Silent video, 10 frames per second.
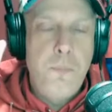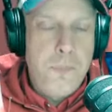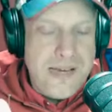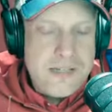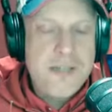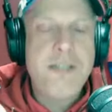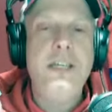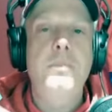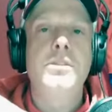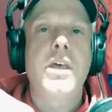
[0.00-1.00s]
beat
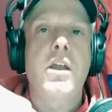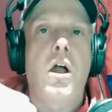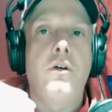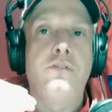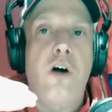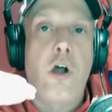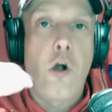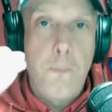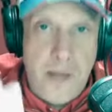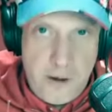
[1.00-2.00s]
teams that are
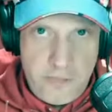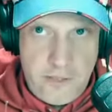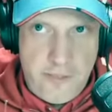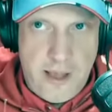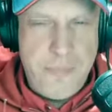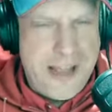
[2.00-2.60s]
far better than them.